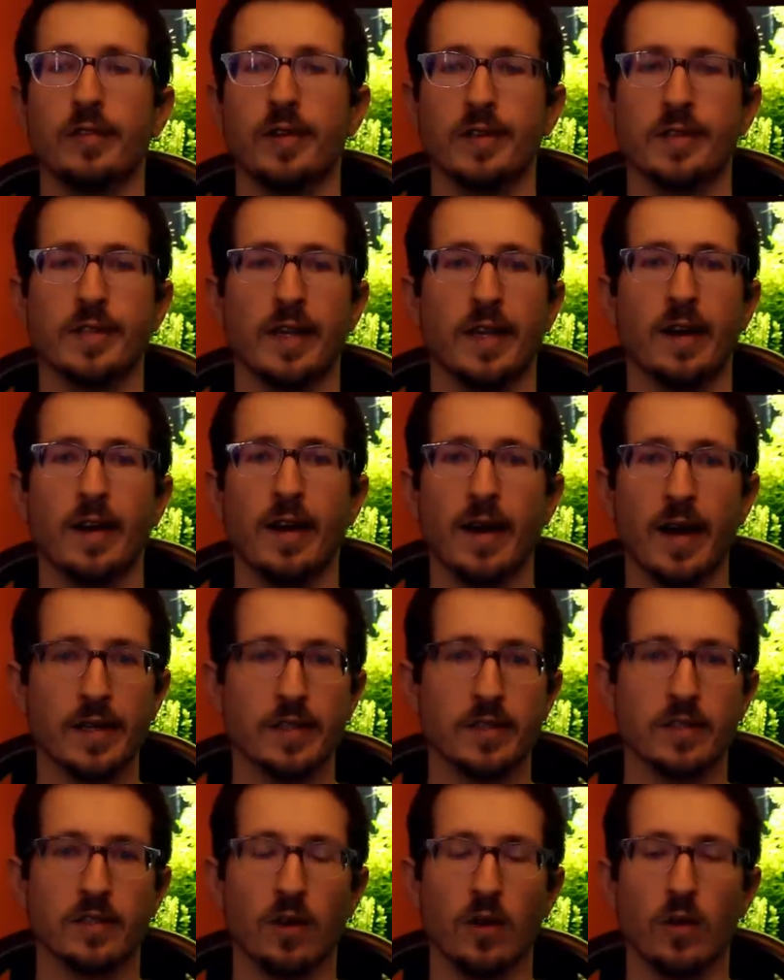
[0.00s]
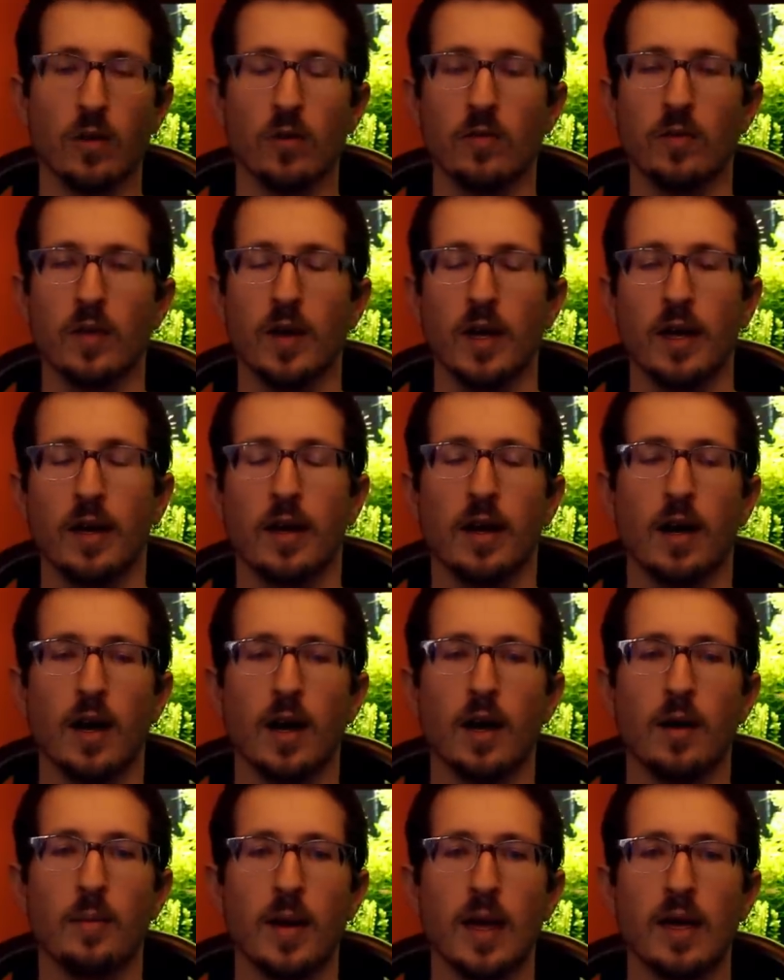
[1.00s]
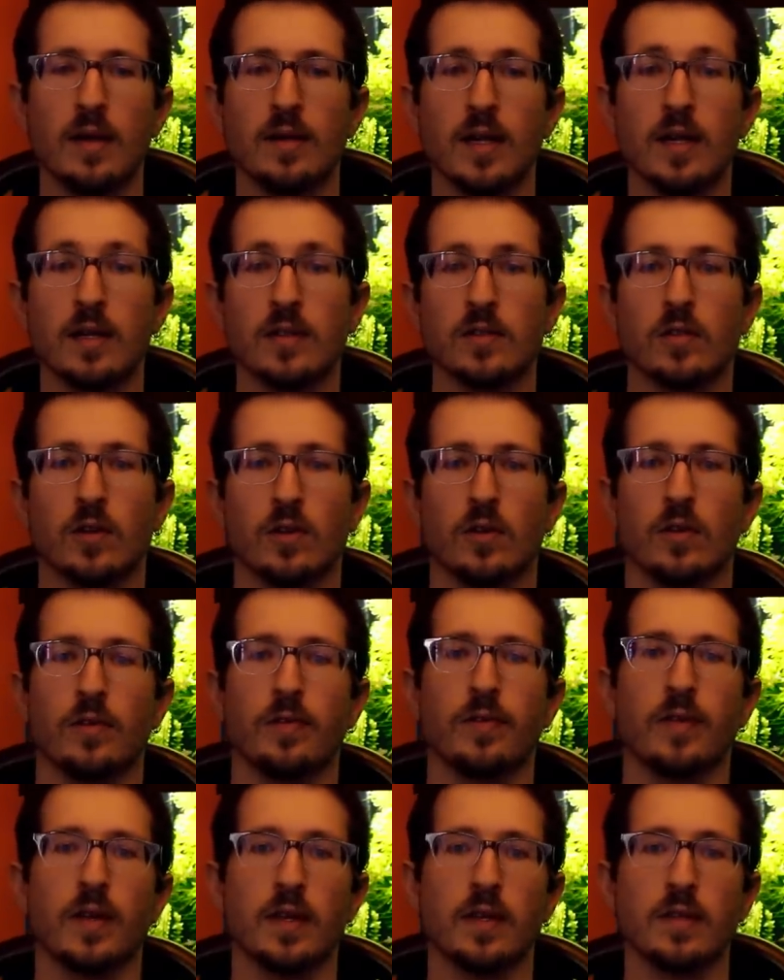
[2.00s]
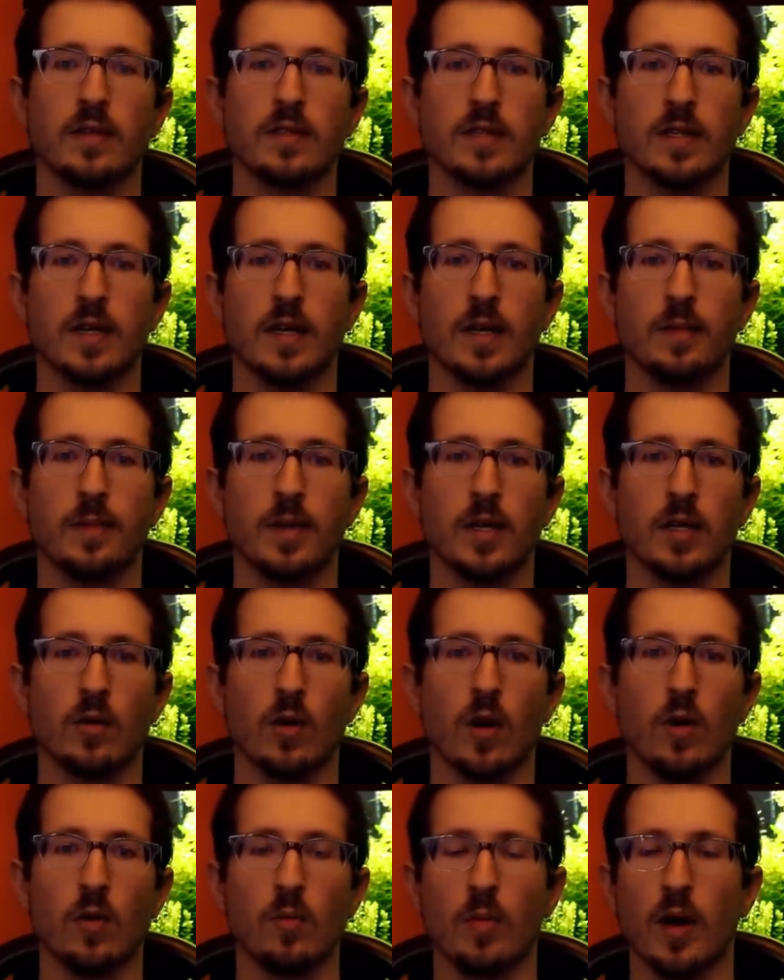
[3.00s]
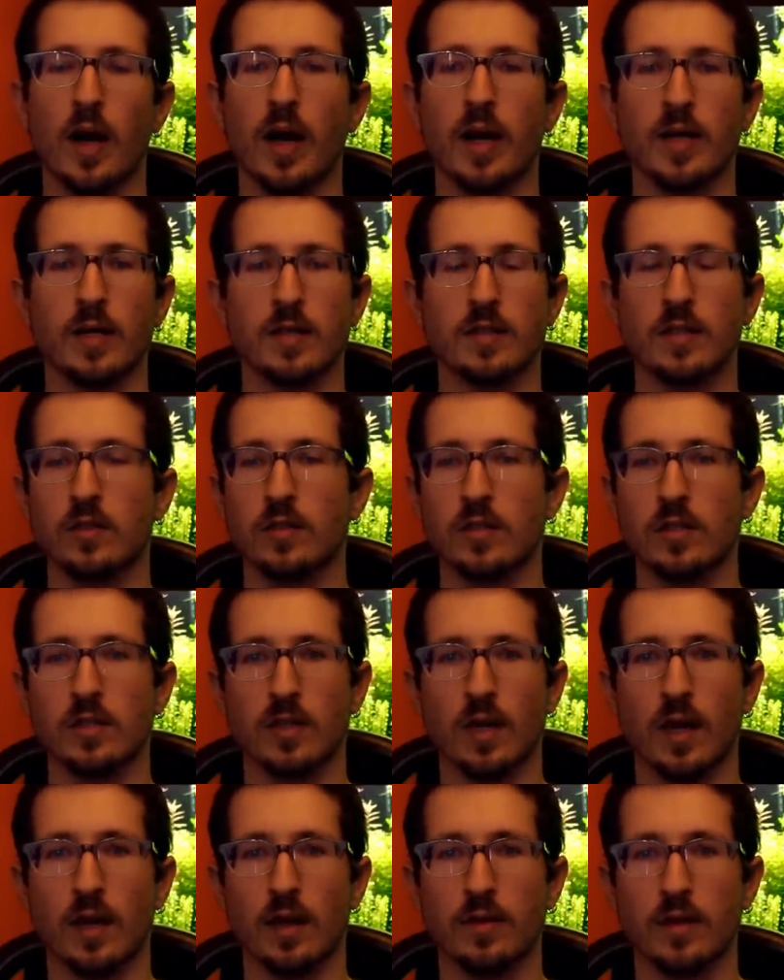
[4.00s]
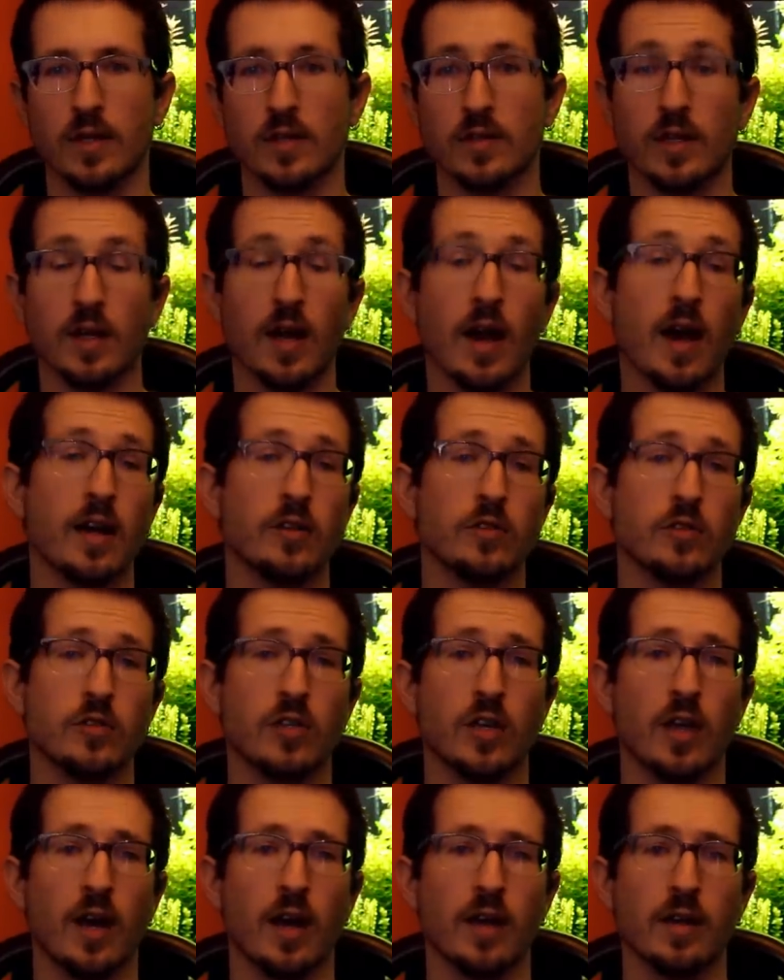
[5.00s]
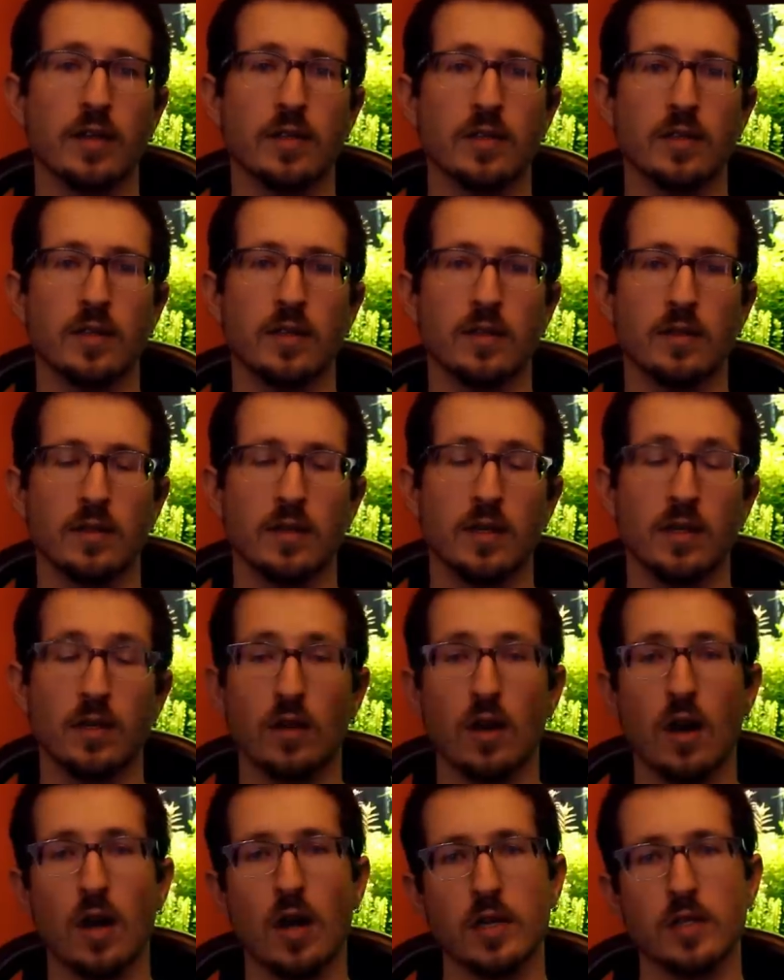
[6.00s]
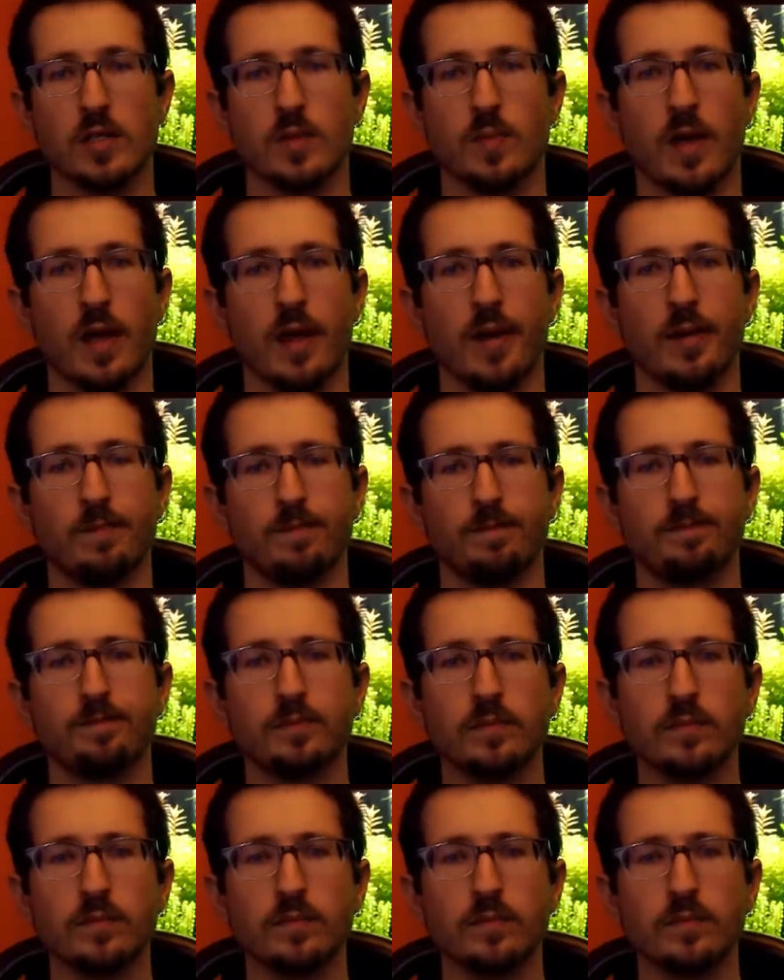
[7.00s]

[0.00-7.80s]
things like a hot stove and internal things in your own body, such as things like hydrogen ions, can cause pain.